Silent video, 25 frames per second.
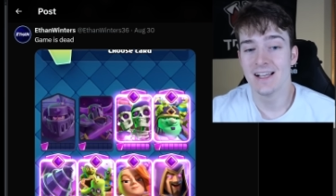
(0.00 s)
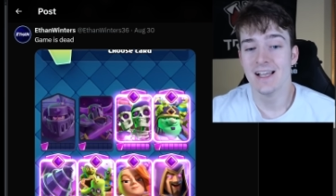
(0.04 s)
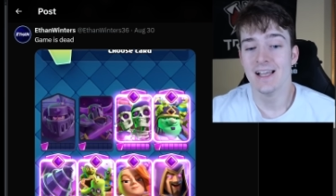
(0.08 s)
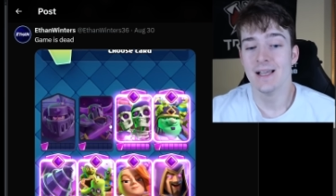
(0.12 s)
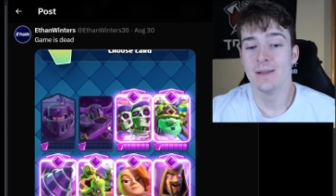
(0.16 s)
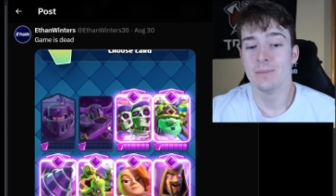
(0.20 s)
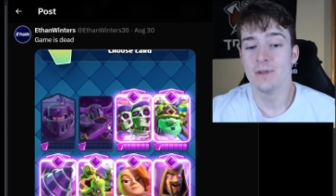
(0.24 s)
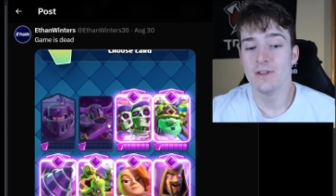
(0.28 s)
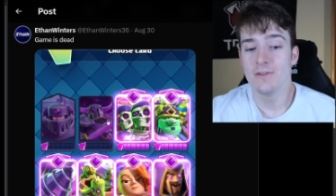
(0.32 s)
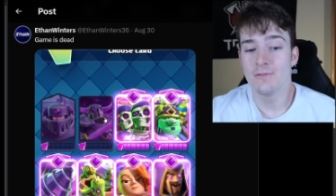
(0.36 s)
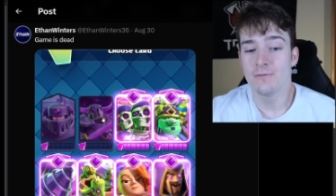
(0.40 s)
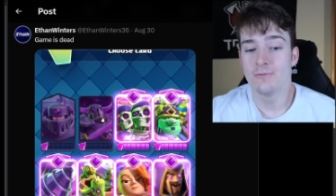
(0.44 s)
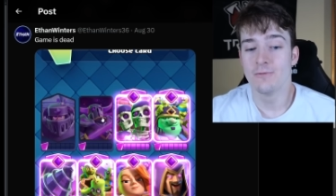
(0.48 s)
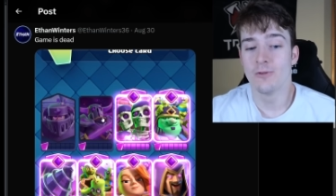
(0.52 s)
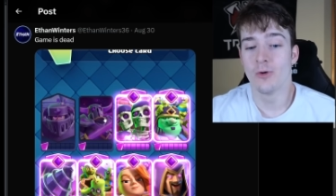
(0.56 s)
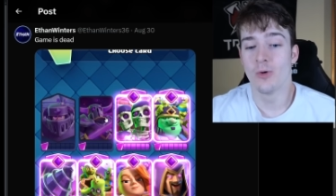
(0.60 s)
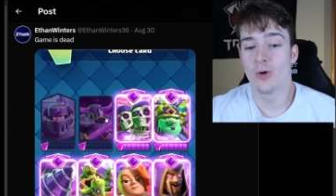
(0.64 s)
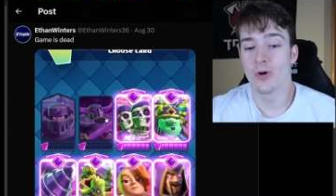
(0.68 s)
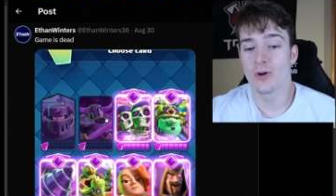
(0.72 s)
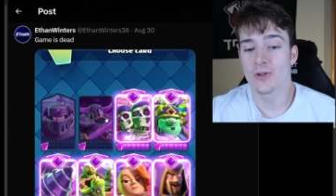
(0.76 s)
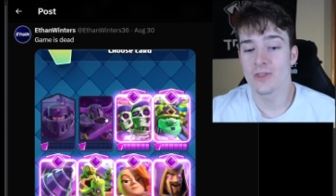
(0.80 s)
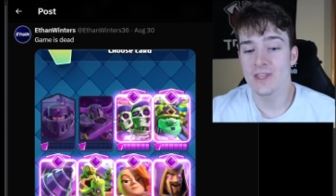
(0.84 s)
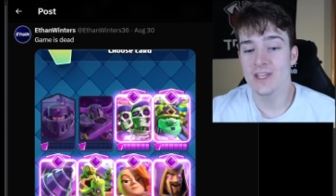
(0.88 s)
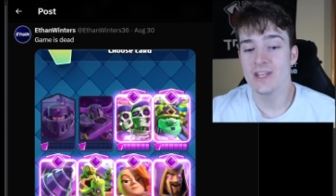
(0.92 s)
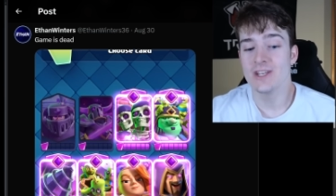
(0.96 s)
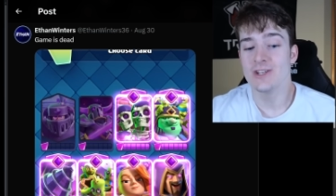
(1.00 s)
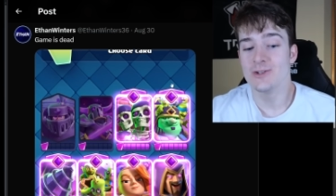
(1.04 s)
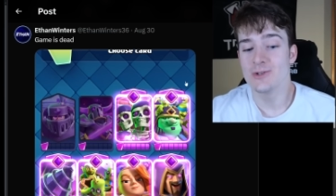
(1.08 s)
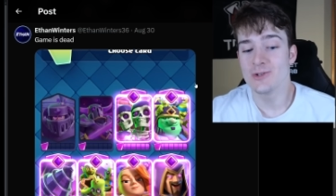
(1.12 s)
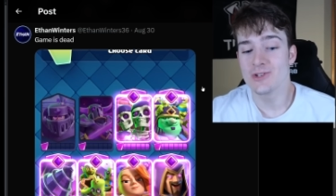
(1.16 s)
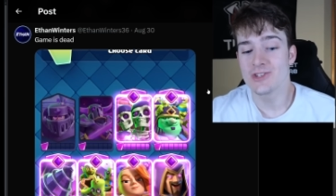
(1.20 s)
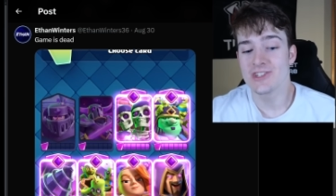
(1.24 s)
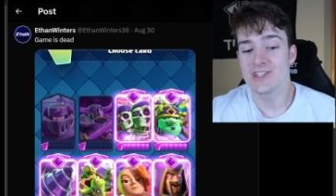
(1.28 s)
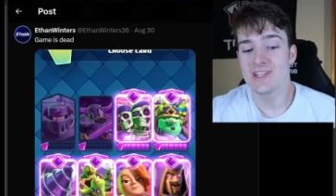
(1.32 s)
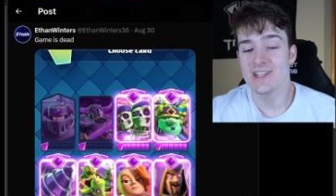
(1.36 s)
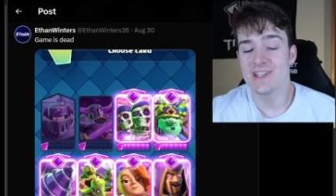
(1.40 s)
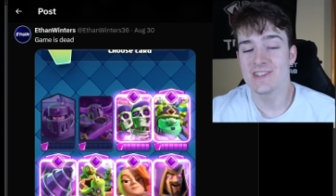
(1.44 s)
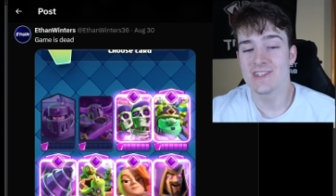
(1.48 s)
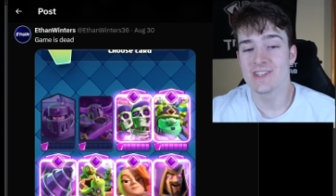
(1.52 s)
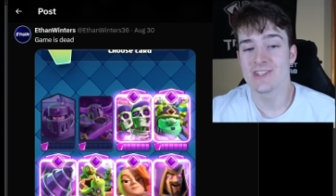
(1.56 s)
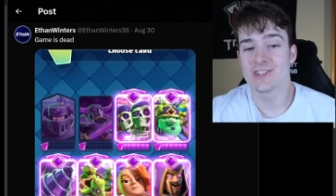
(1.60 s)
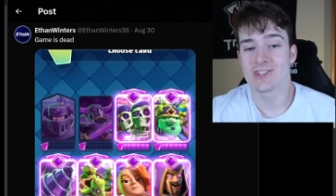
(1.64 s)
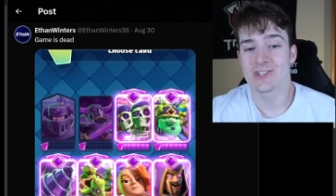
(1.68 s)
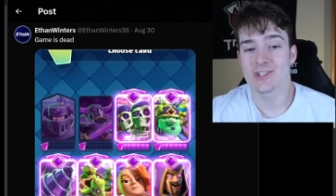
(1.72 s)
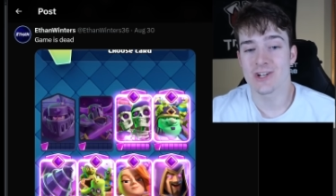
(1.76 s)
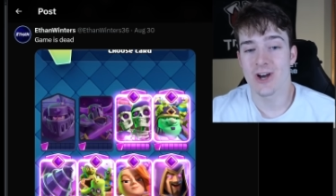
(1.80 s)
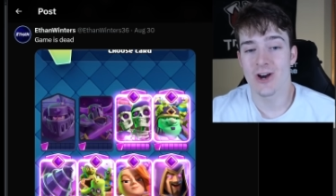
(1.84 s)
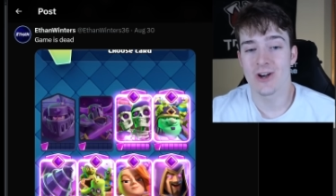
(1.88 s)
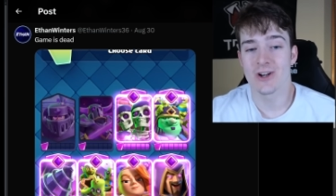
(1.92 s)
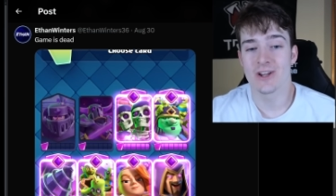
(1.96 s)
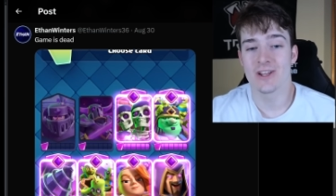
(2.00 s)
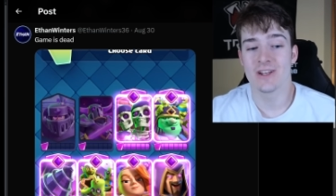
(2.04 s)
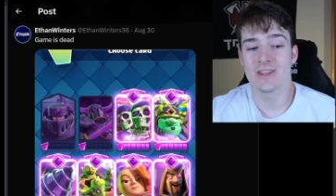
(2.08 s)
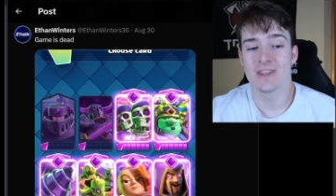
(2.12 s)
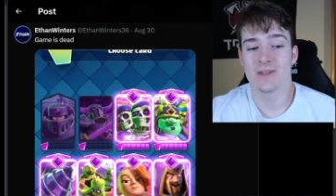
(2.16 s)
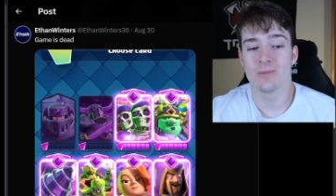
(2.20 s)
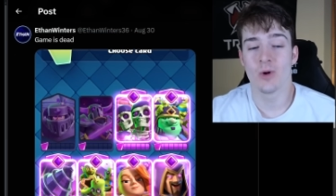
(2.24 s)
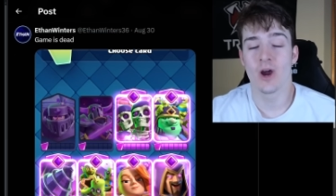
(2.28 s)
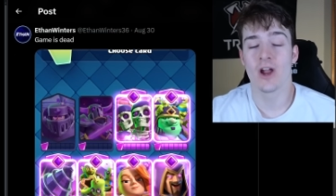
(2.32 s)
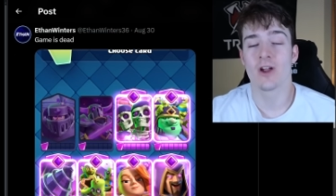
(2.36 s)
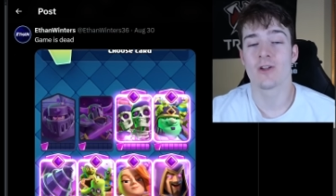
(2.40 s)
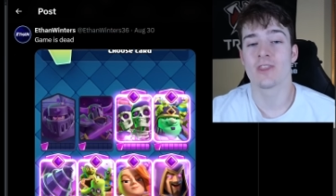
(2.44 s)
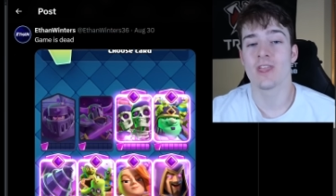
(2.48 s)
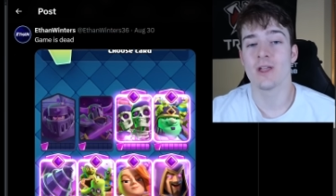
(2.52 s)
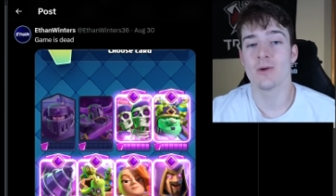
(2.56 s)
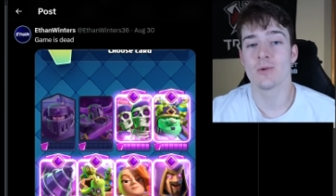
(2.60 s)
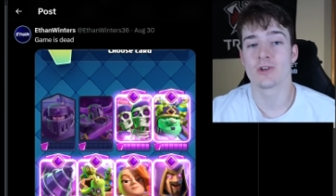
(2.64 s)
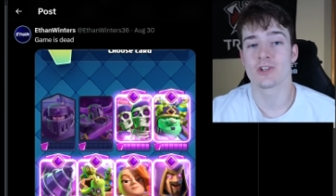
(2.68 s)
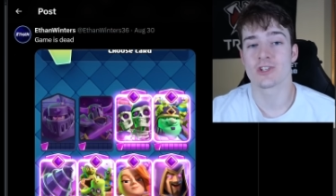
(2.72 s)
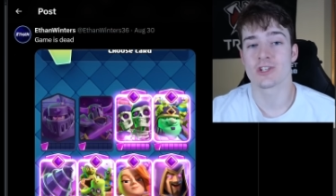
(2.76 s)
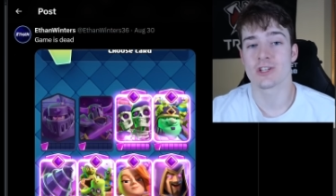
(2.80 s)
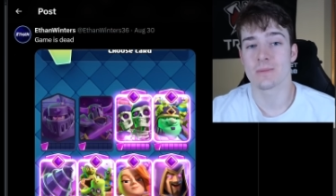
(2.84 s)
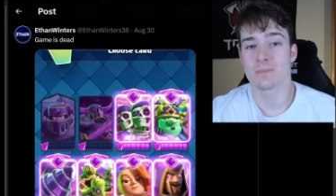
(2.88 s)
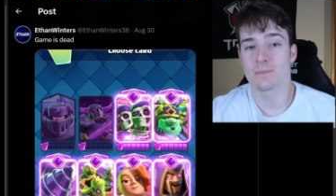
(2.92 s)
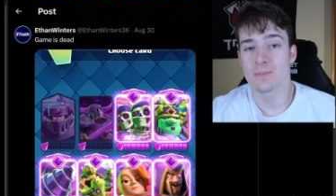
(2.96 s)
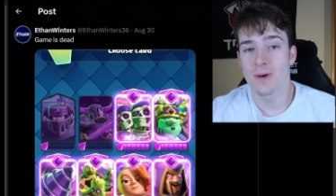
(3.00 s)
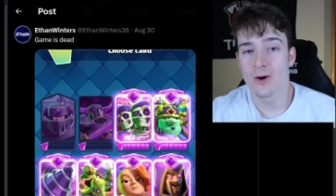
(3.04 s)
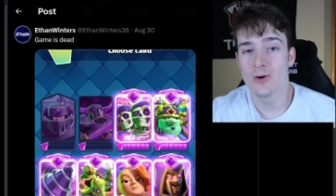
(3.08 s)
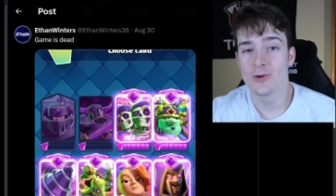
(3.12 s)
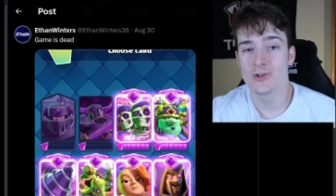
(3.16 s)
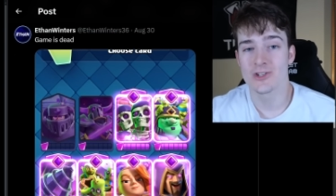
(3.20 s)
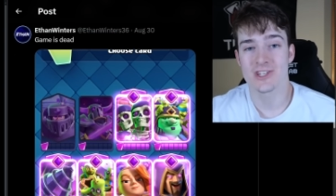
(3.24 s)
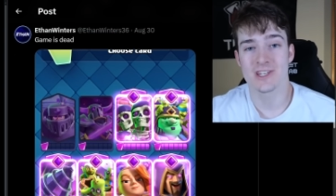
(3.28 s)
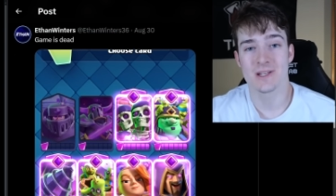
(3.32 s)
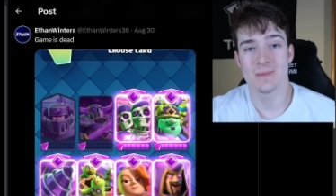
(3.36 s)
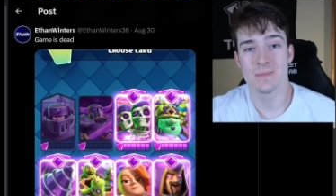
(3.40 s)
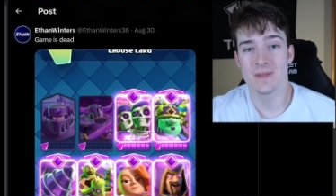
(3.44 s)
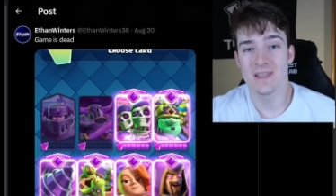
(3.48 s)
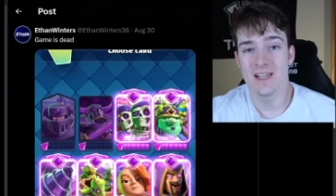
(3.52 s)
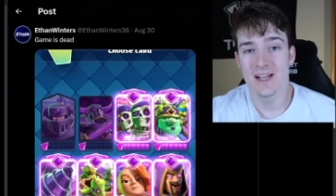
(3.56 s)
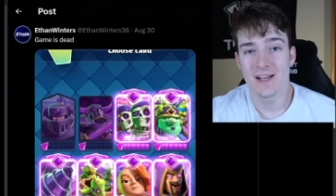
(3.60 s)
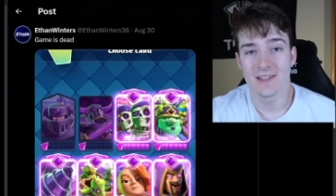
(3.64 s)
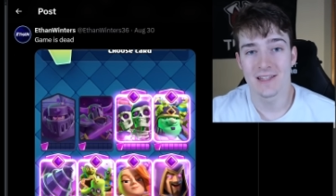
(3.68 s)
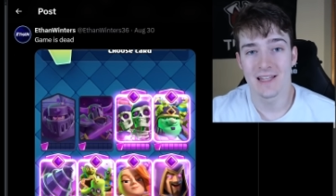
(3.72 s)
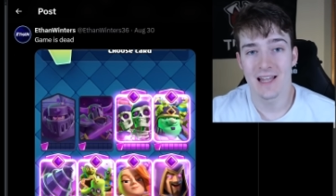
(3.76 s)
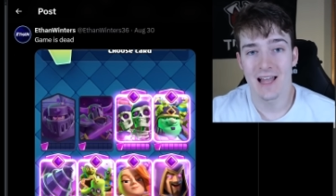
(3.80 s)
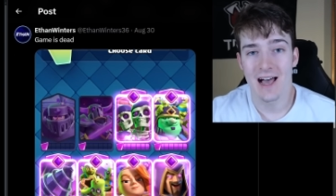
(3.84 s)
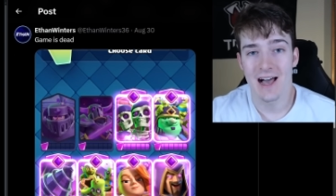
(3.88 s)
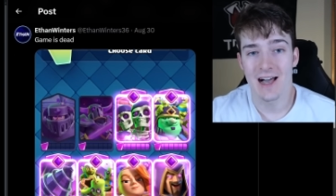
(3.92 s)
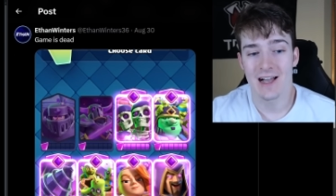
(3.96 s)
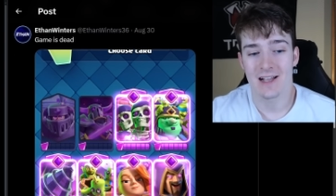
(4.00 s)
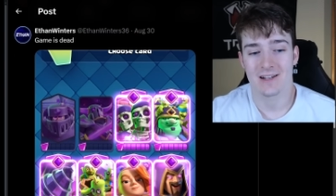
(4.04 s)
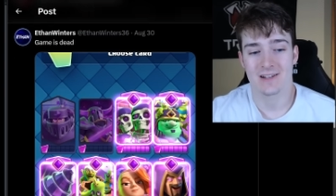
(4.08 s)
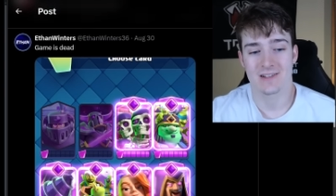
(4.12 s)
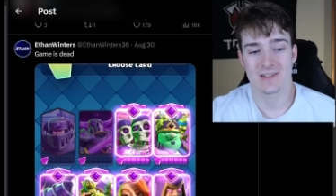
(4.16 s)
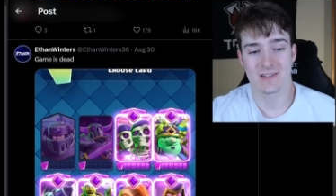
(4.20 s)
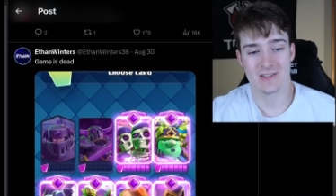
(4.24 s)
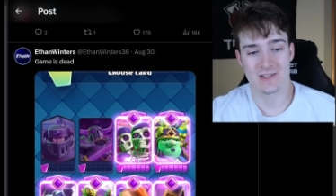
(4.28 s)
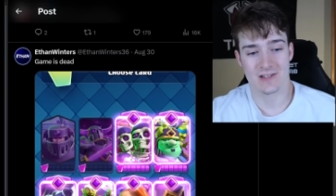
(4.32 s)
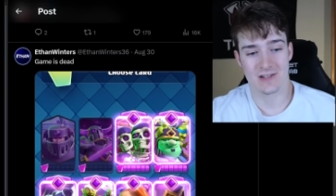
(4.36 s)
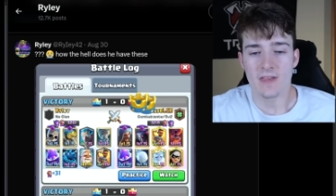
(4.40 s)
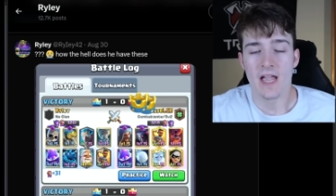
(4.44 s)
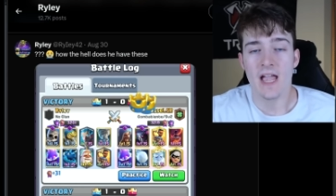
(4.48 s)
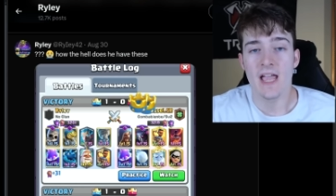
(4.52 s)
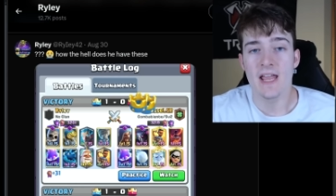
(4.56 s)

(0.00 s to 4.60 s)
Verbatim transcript: before the new season started where they were supposed to be unlocked.